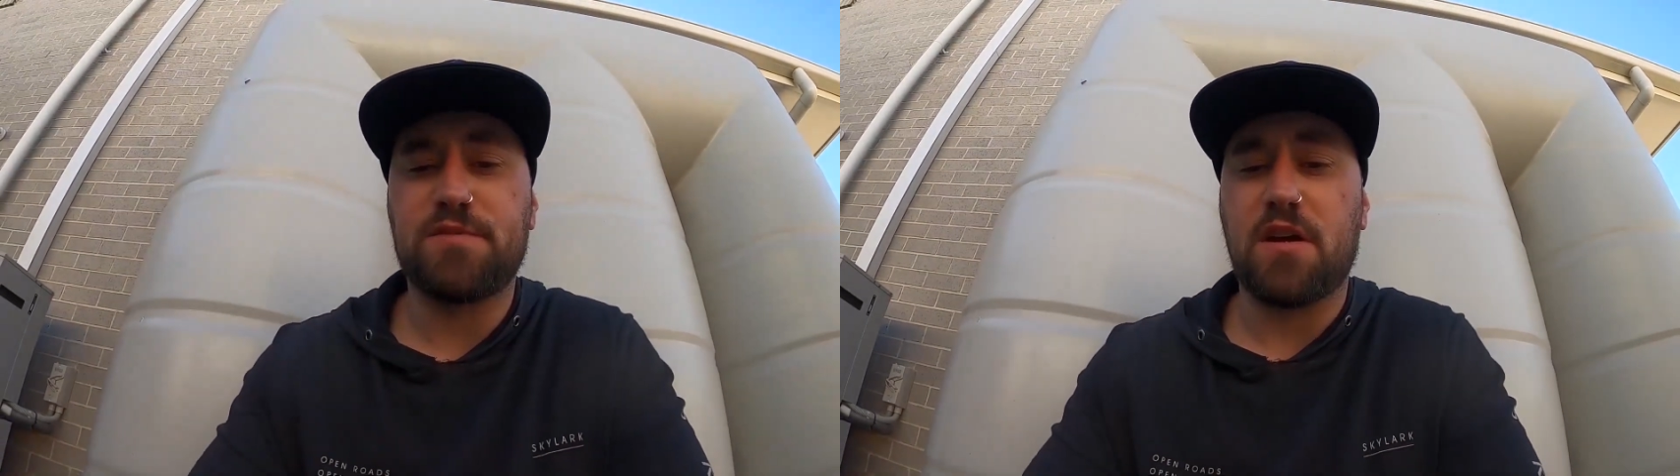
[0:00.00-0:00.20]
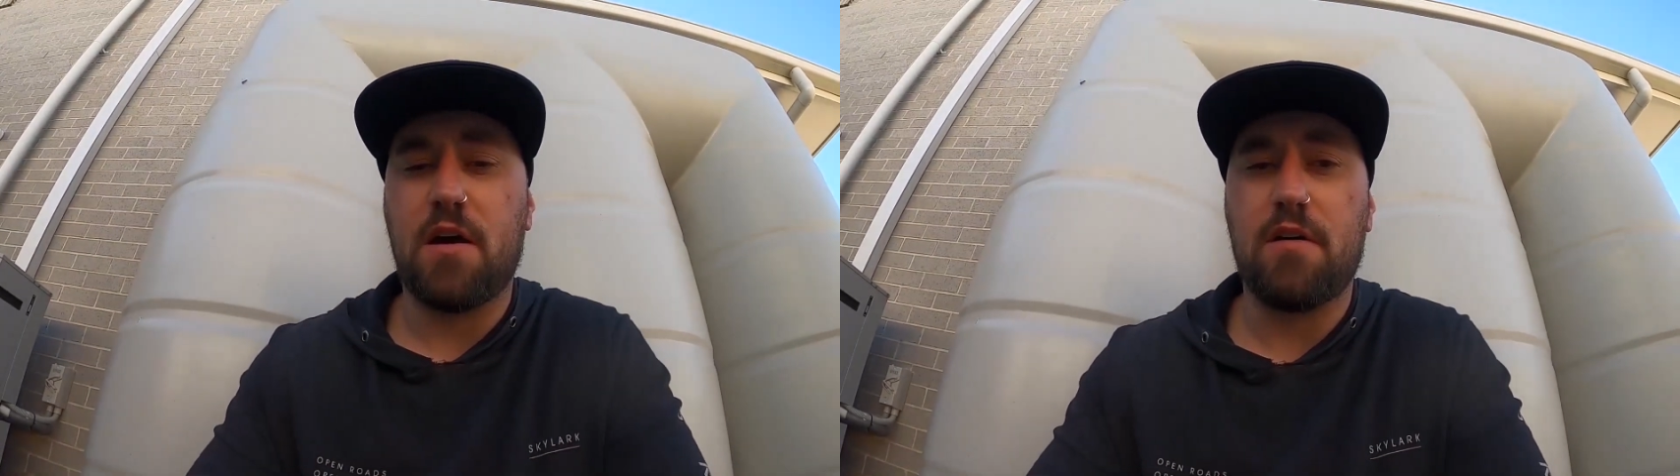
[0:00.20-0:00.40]

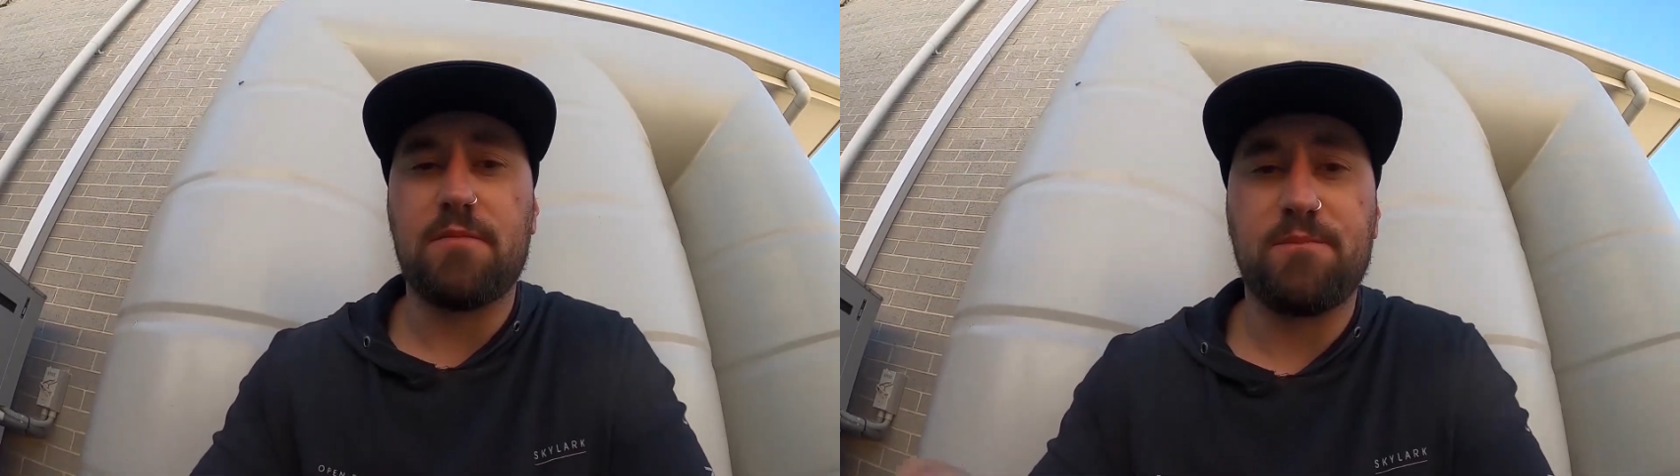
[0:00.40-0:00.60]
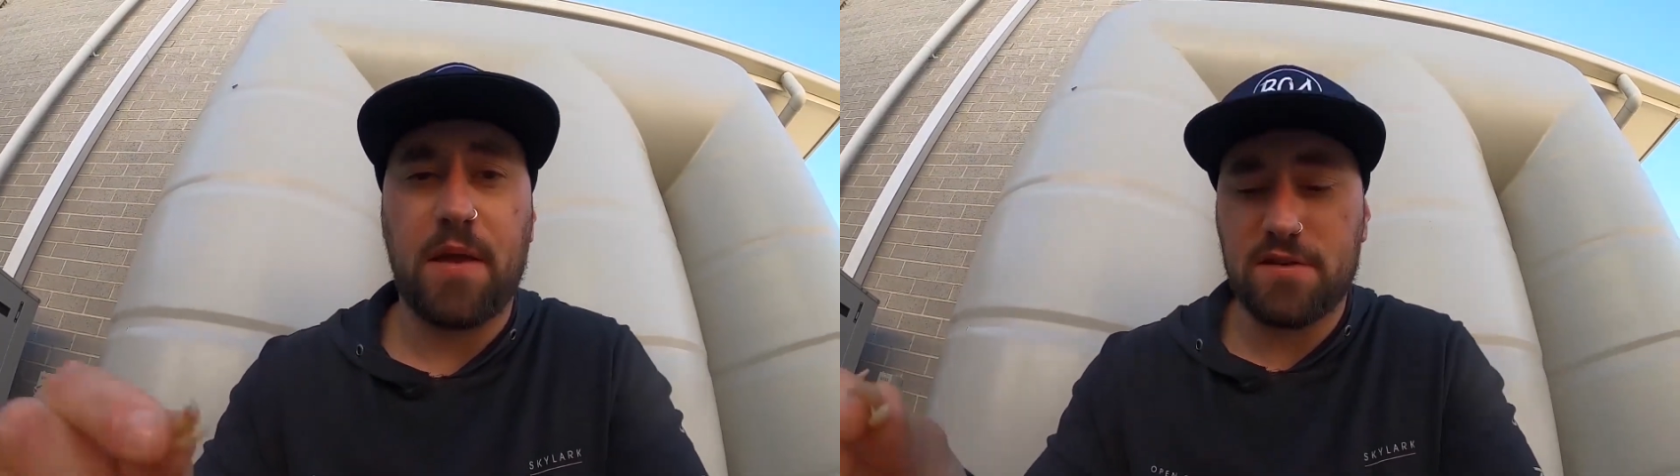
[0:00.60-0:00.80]
so
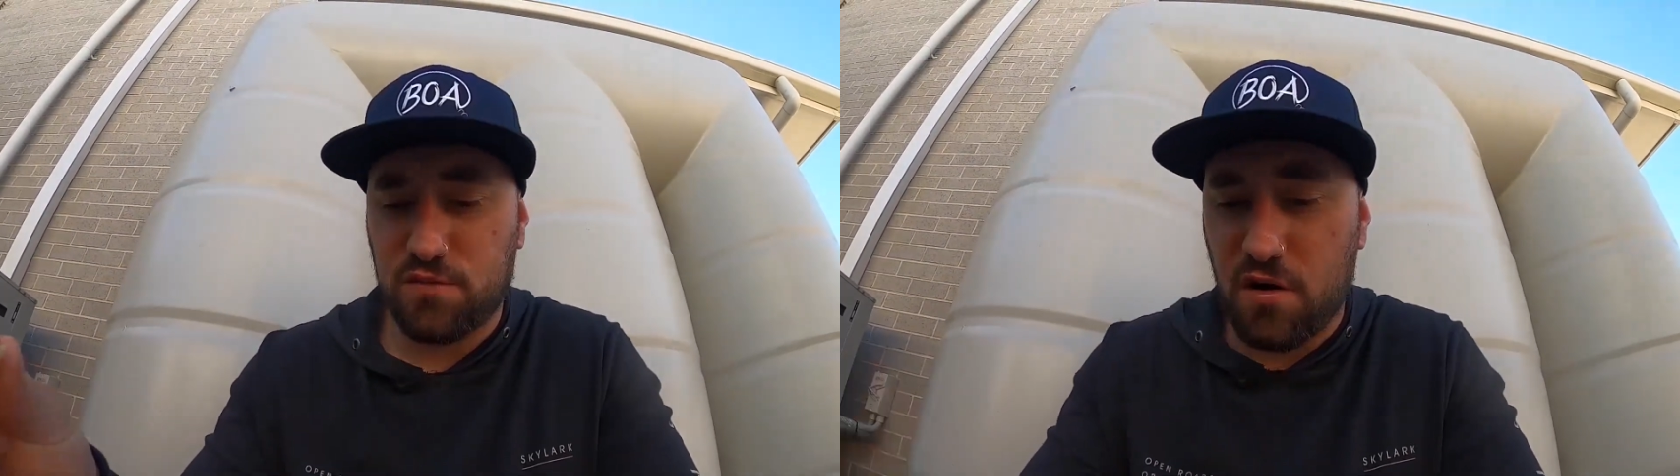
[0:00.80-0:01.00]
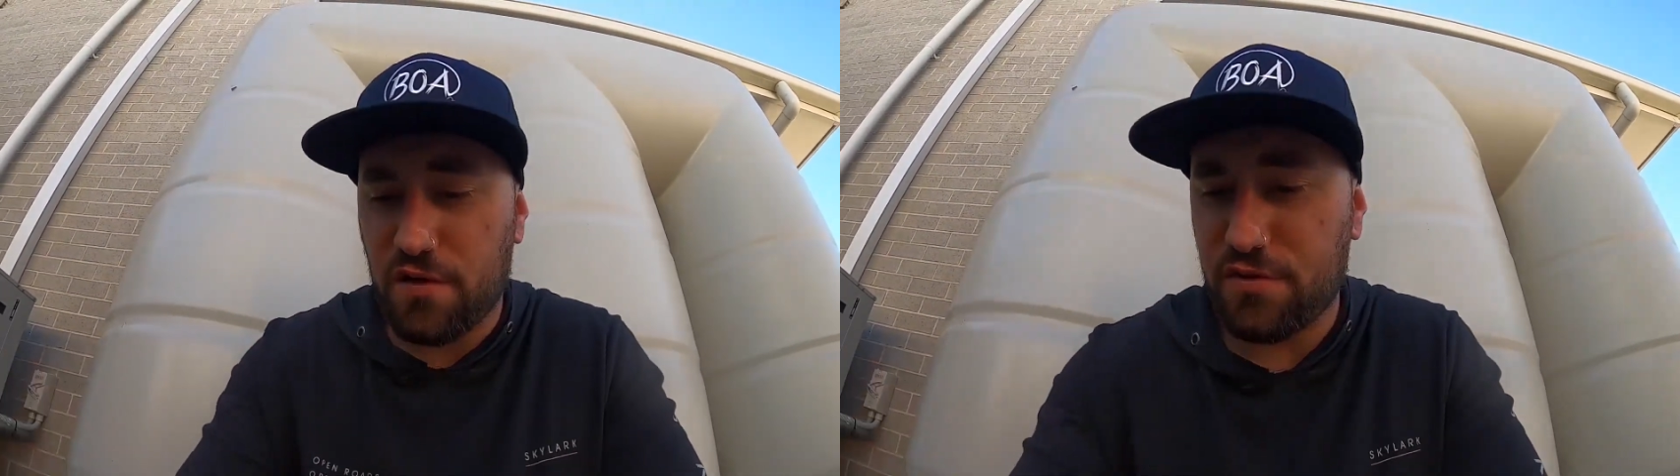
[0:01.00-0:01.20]

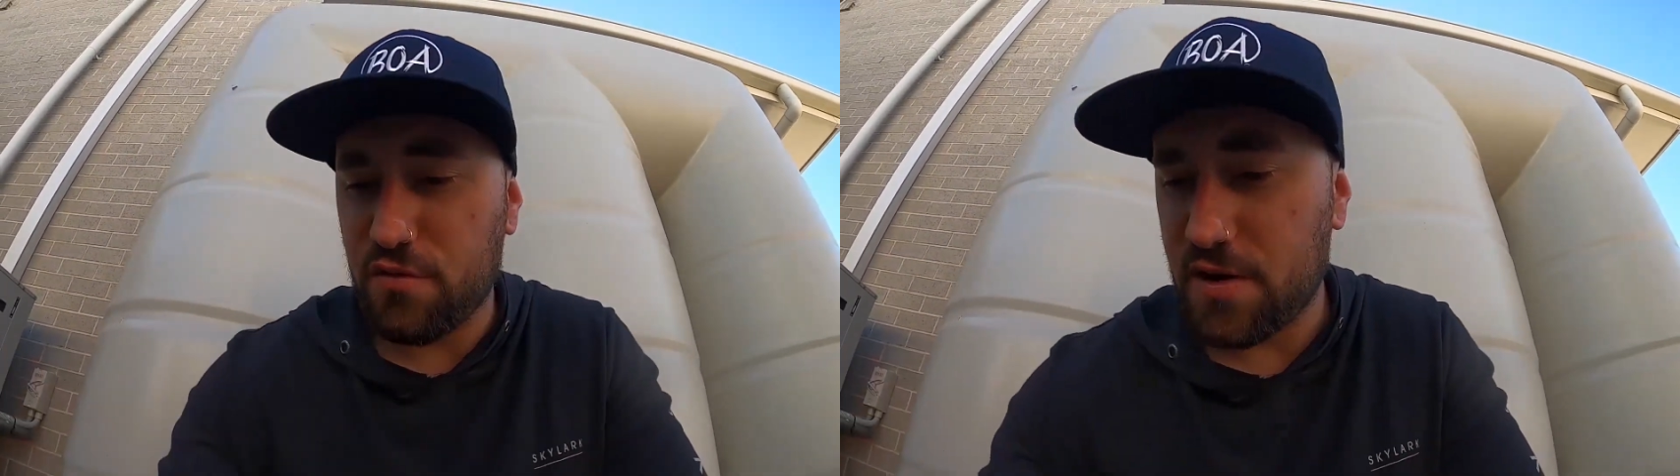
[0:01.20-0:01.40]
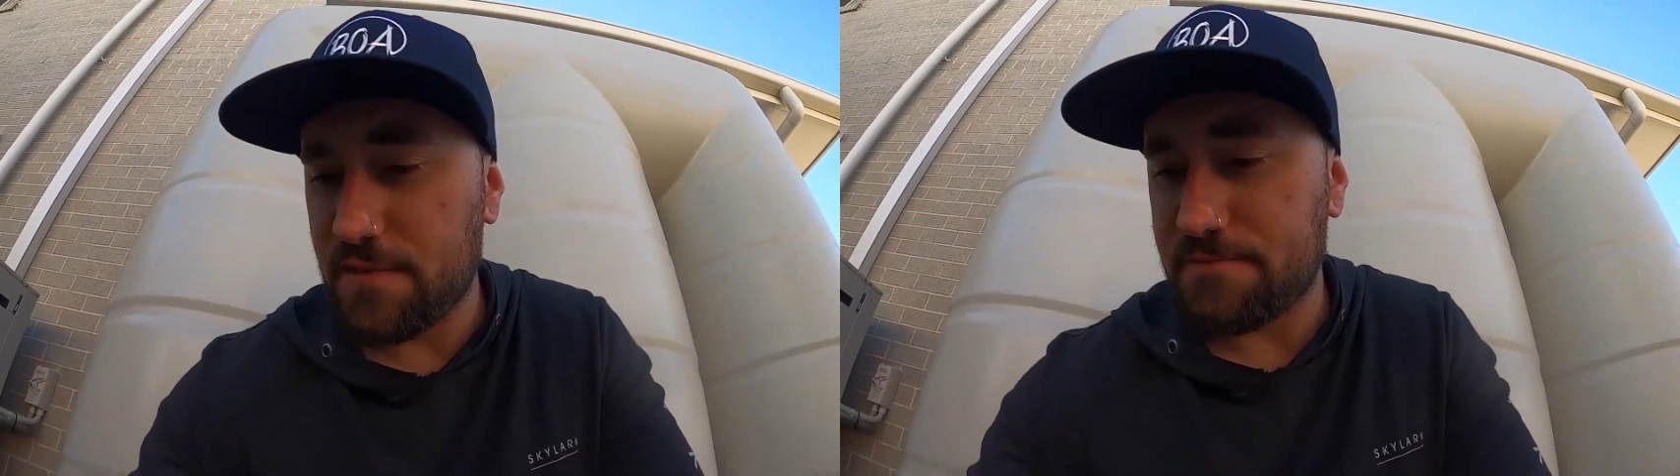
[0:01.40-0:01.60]
it's worth
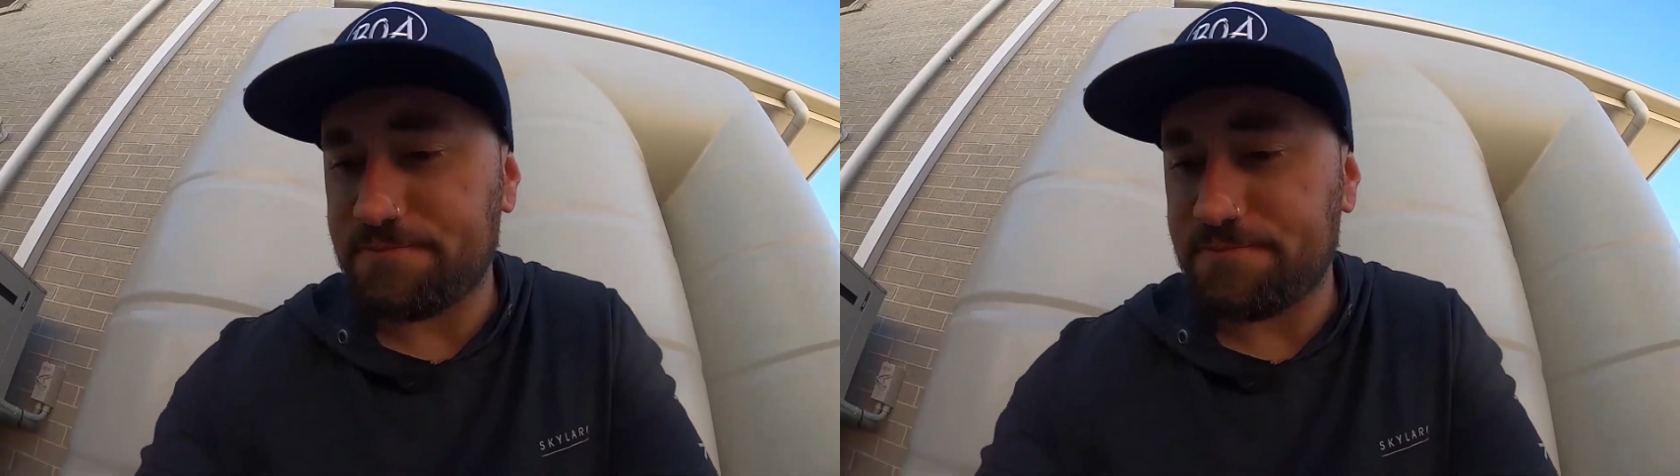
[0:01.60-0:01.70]
doing.